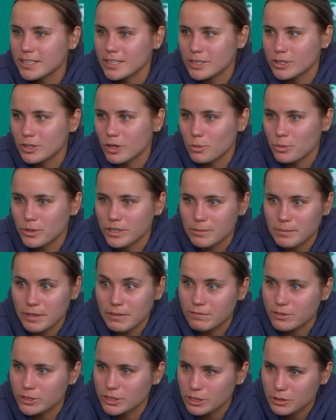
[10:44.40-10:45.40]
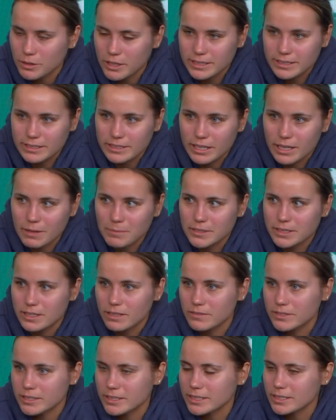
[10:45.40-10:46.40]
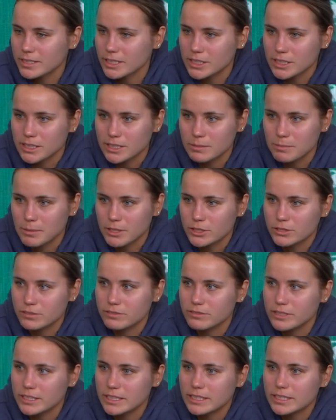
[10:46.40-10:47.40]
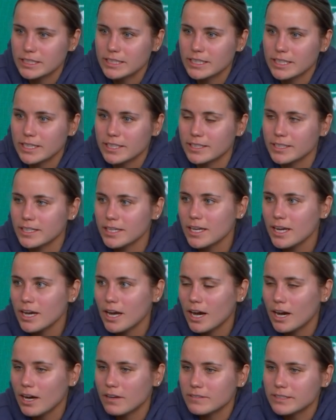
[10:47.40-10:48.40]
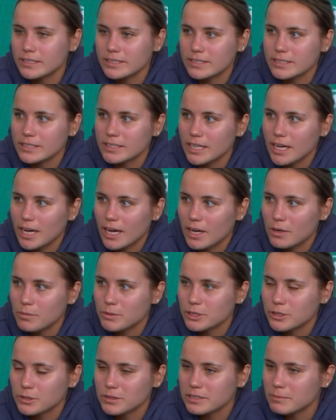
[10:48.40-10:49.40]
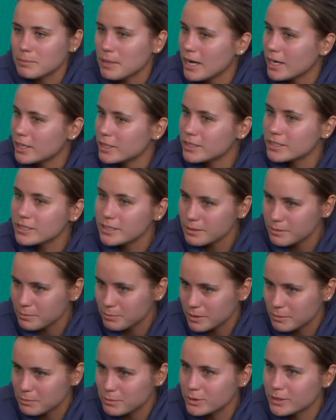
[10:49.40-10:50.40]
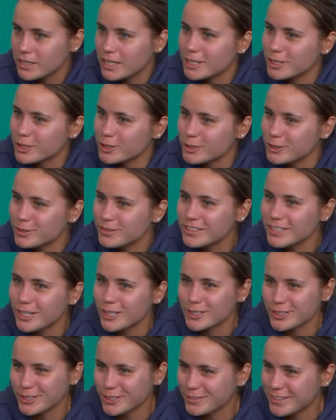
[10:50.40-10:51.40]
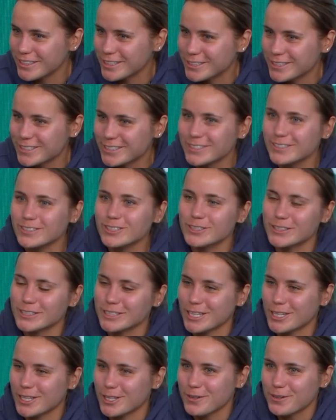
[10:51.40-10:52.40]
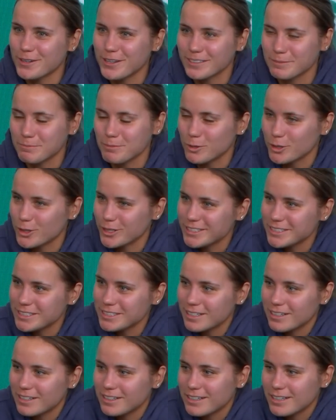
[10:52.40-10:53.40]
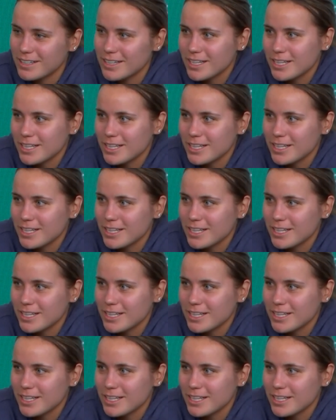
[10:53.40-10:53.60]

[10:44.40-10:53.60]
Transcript: you know, winning my first Grand Slam is obviously such a special feeling. And, obviously, I want to inspire people like you, young generation, girls like you and boys, to,